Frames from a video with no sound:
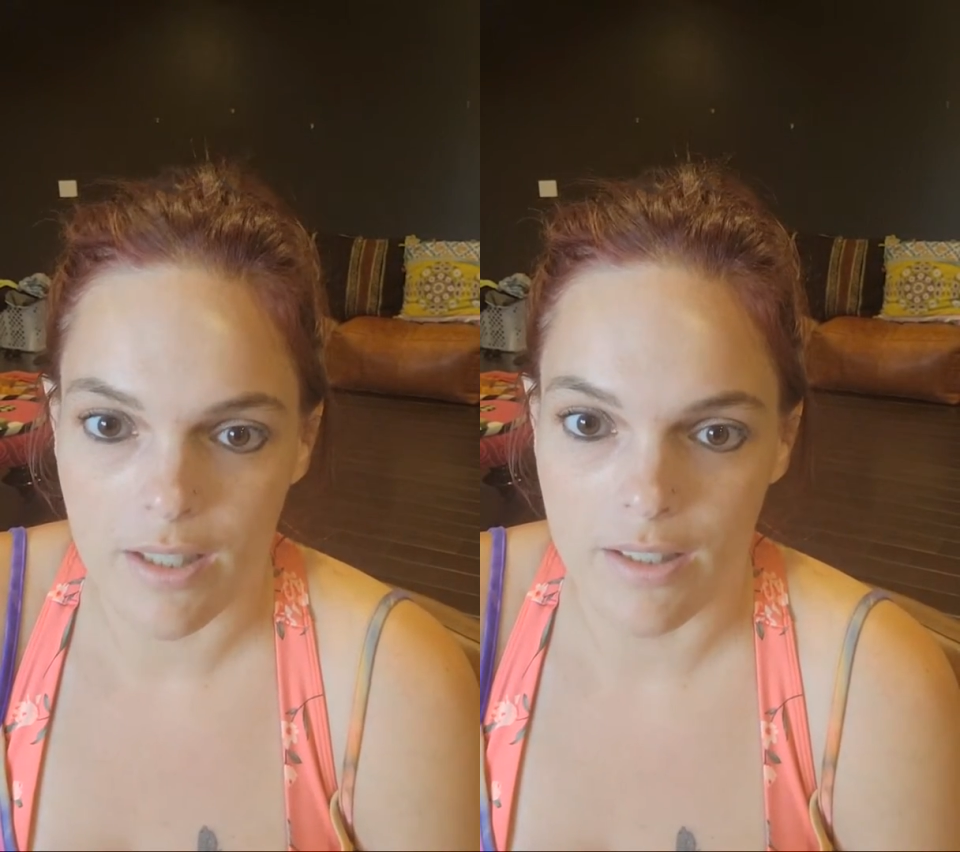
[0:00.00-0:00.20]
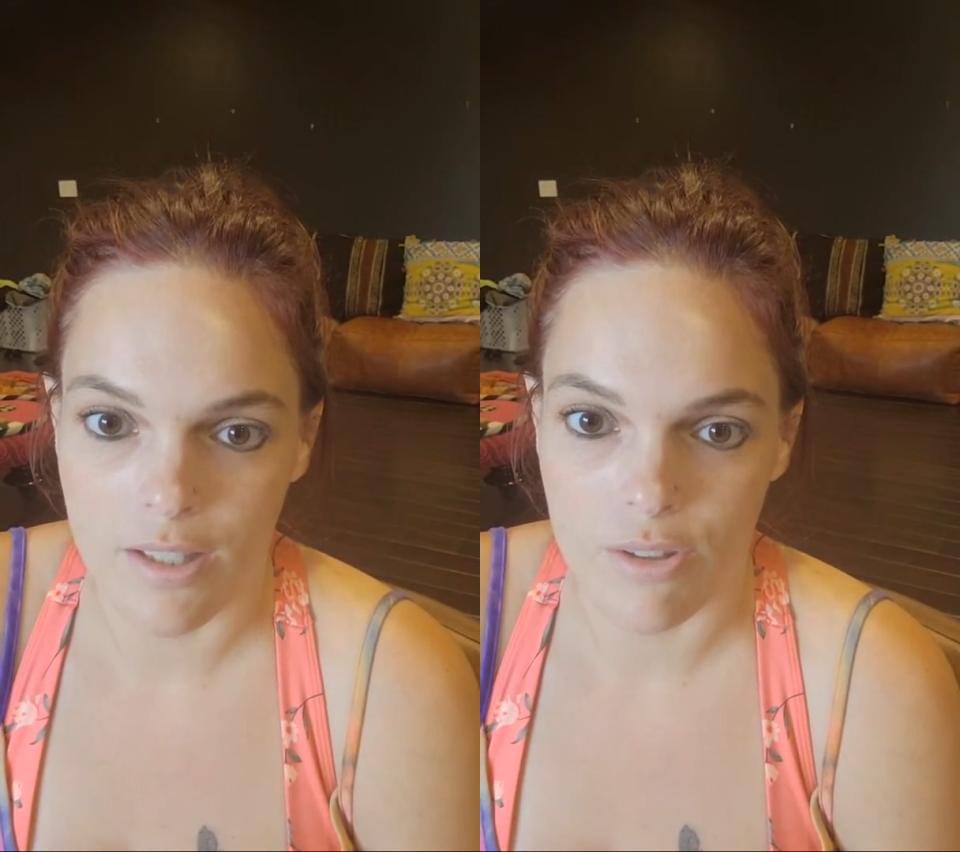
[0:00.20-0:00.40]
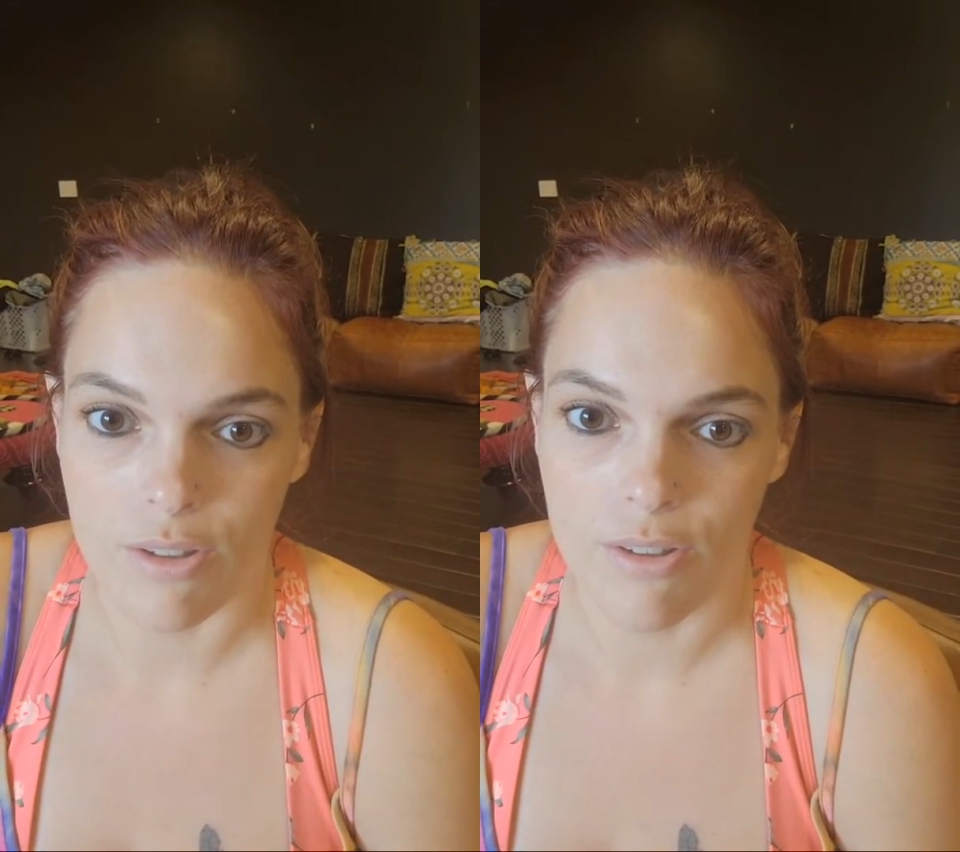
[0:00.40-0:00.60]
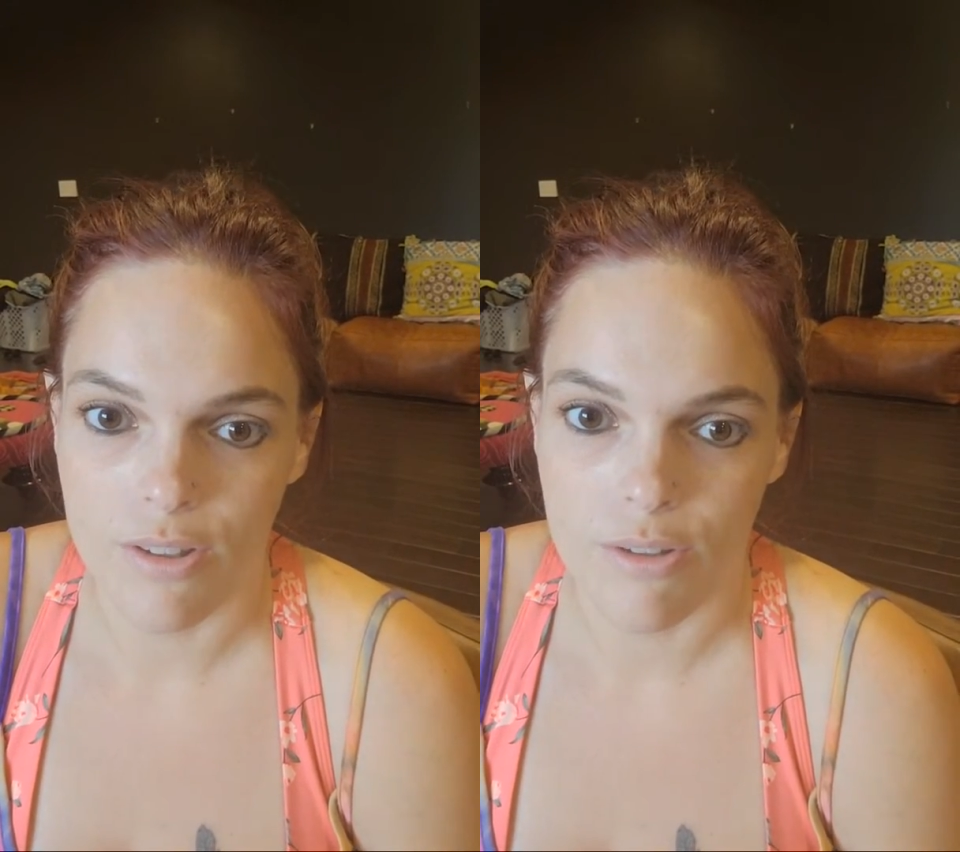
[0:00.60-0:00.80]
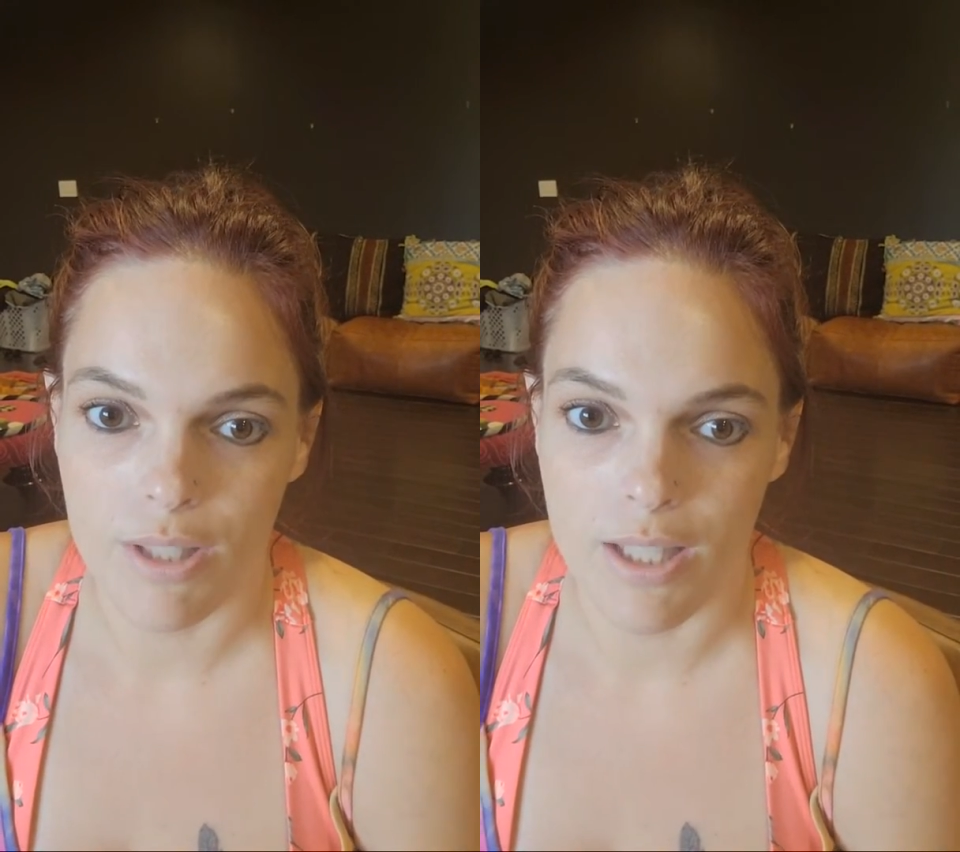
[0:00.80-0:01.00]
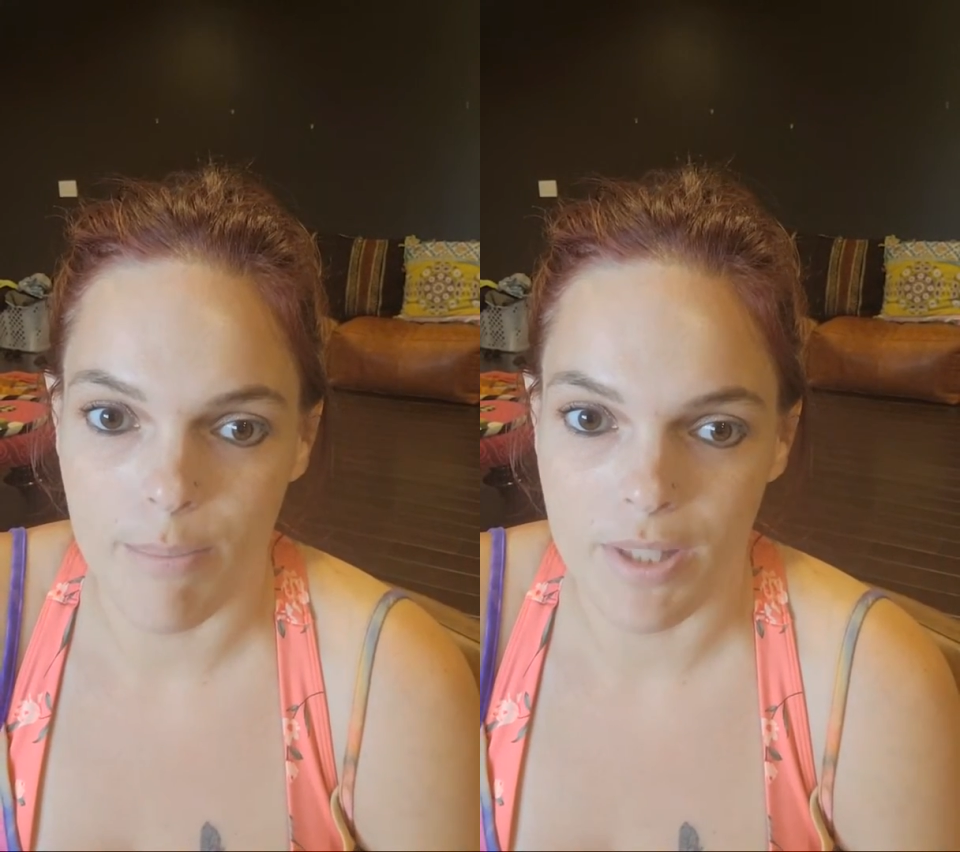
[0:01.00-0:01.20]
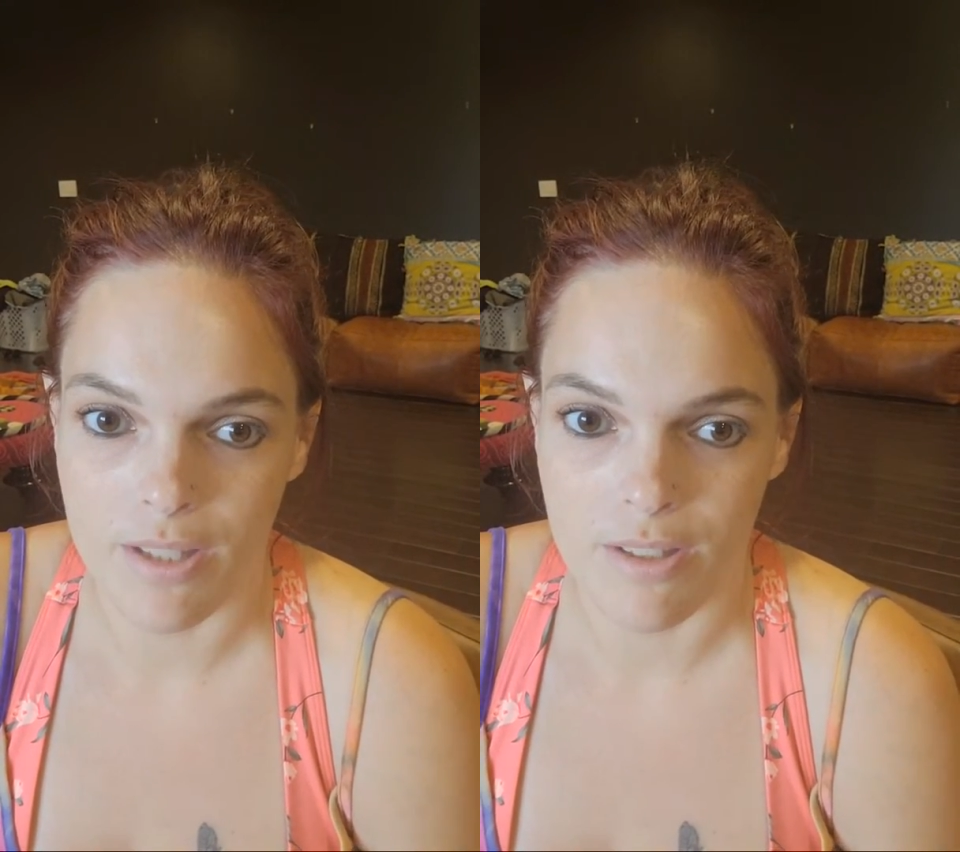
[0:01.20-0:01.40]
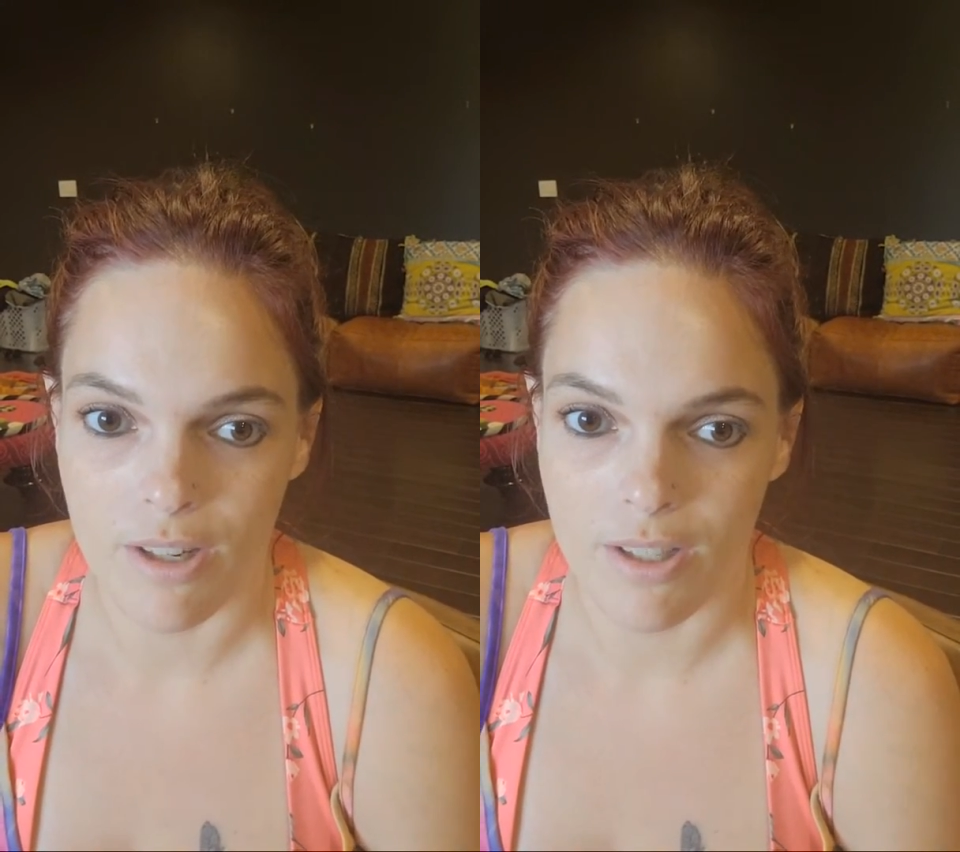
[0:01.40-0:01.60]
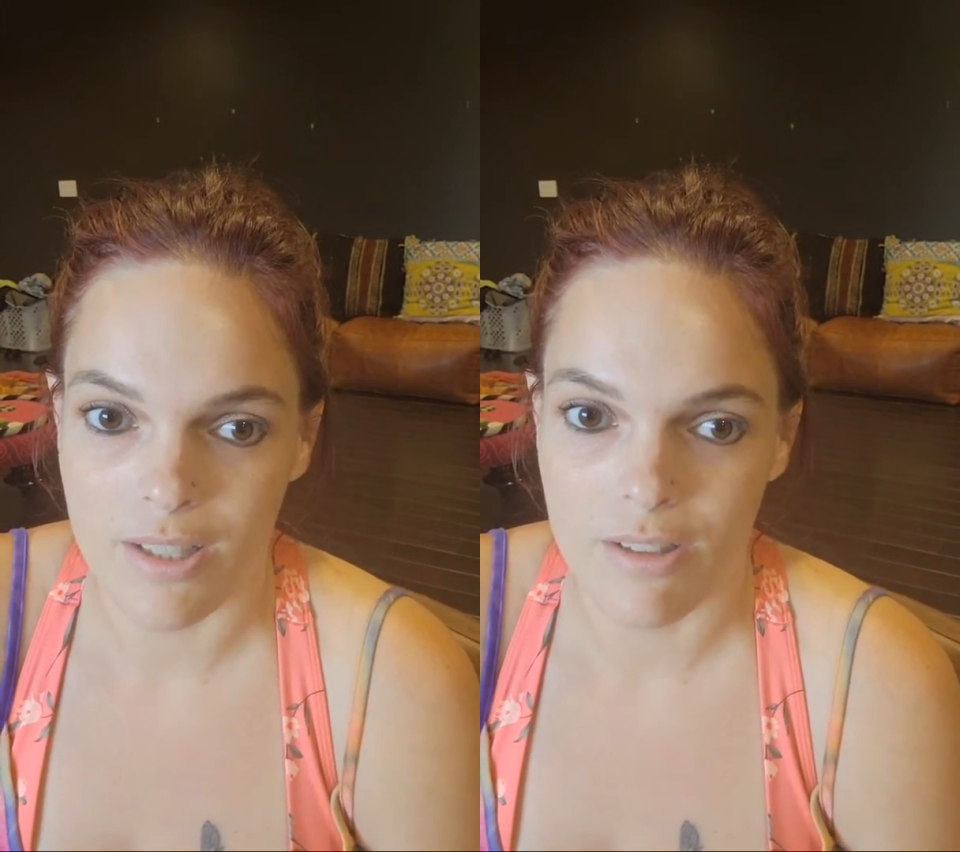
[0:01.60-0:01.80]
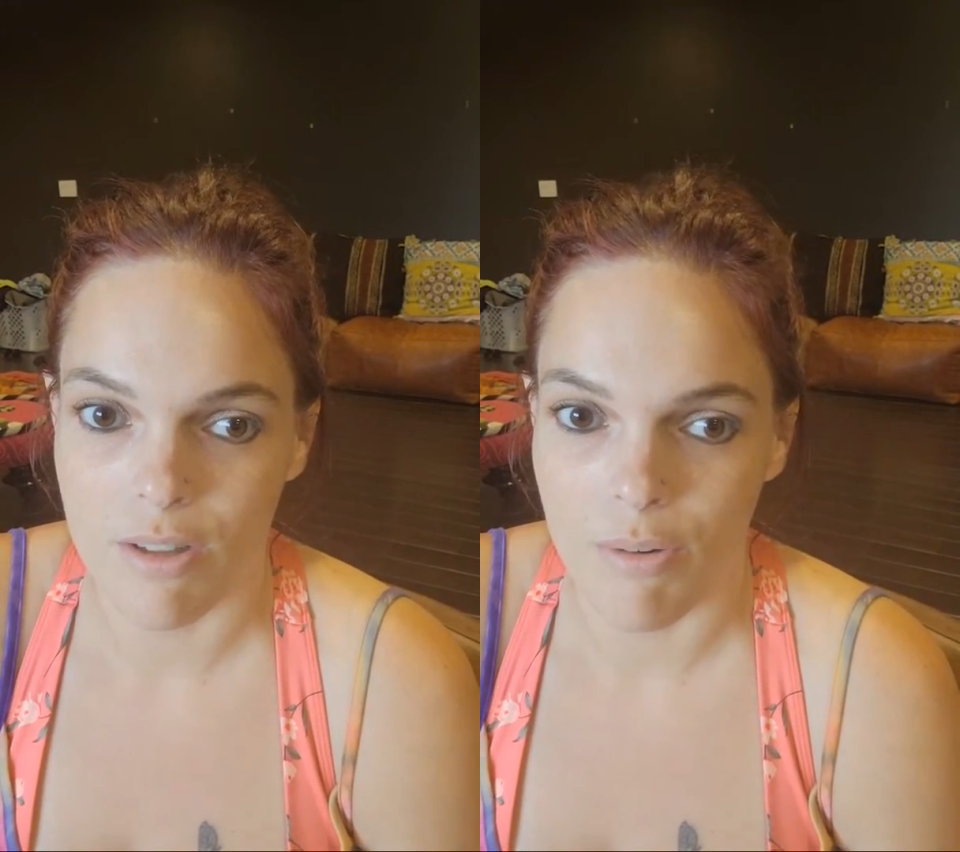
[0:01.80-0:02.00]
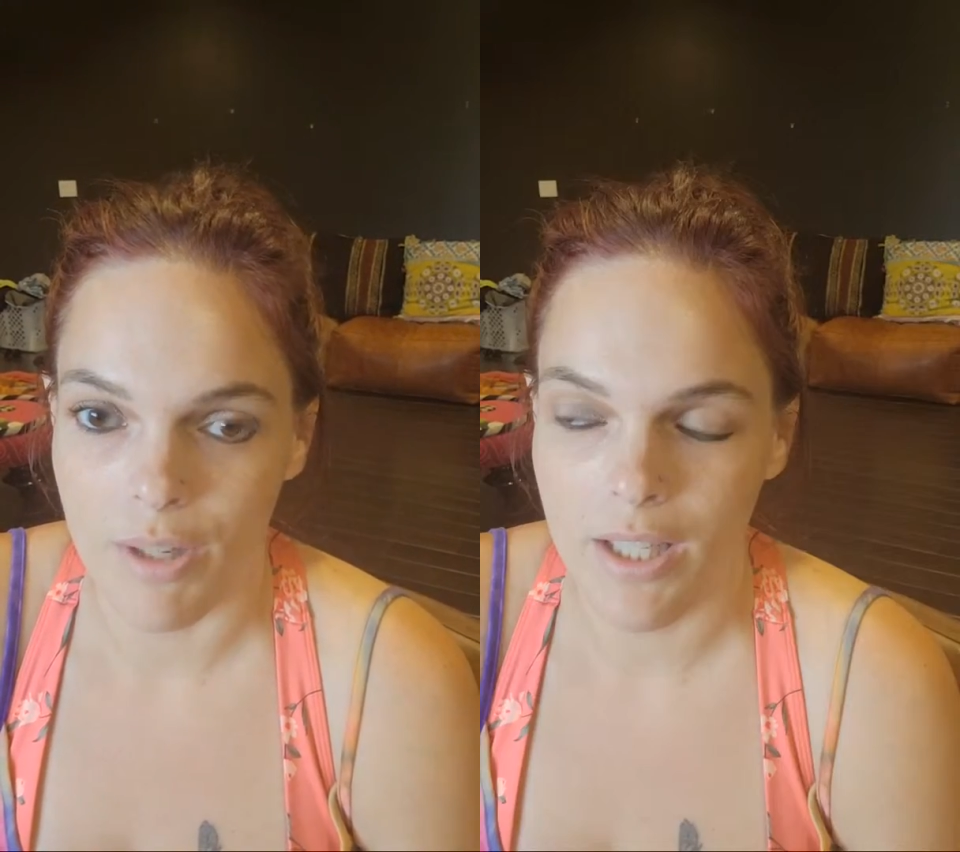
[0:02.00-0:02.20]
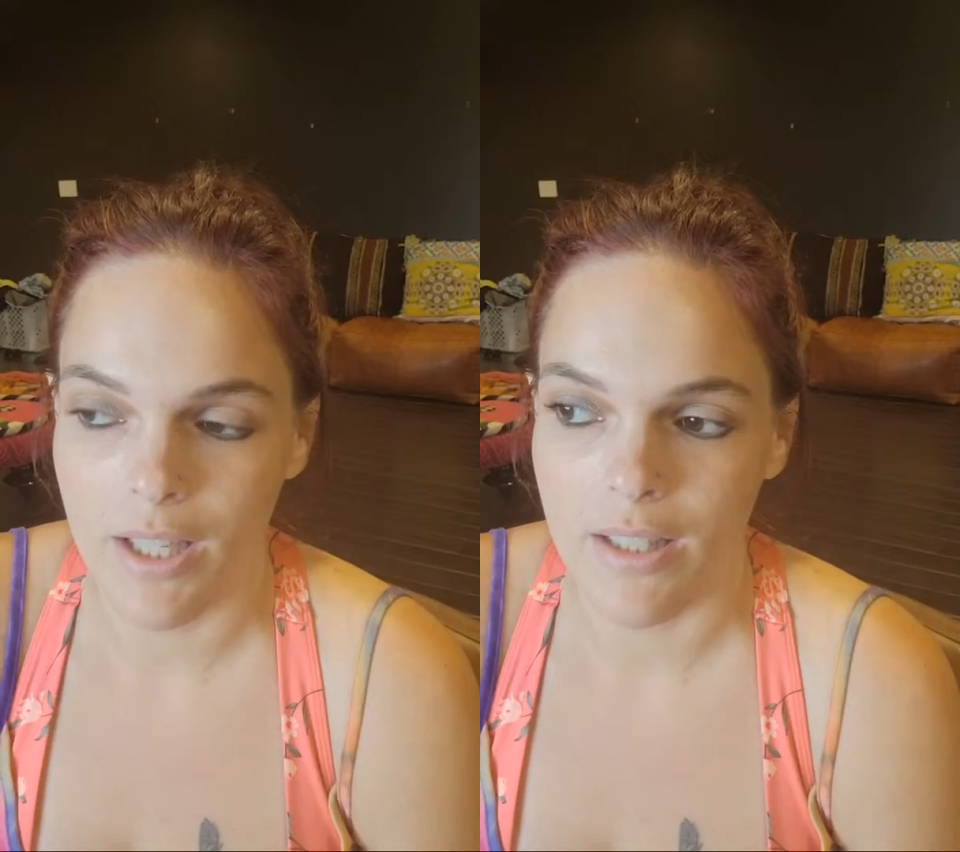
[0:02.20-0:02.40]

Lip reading: on this earth to keep this darkness going,